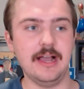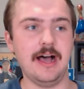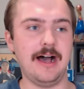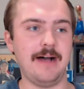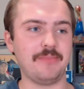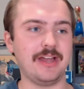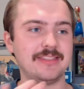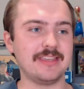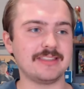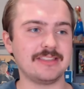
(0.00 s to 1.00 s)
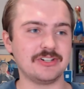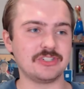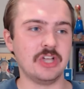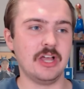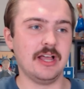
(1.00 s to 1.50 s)
Um, I think
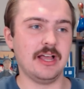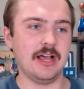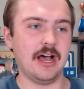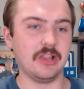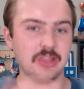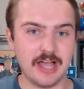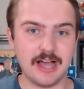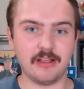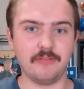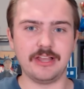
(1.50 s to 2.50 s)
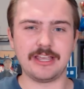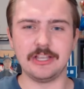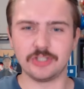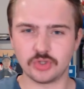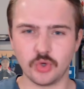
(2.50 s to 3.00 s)
there's a lot of like
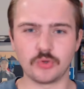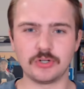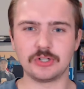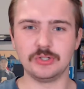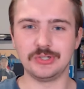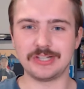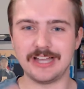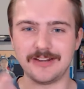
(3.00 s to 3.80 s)
historical kind